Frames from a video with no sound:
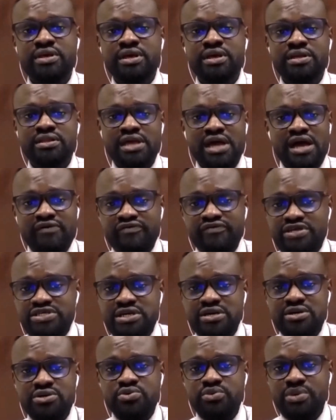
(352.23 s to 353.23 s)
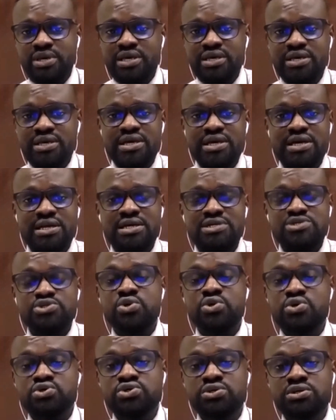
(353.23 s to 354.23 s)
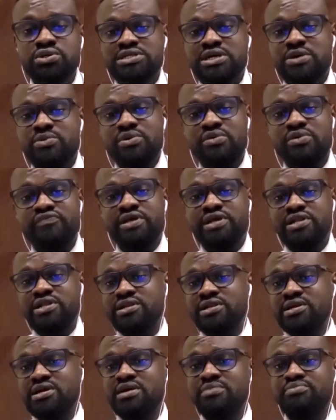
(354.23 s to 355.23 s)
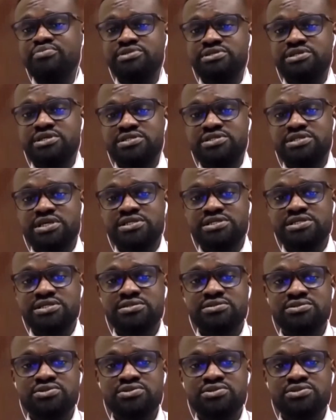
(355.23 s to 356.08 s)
The average health worker in Ghana is also not aware of the clinical presentation,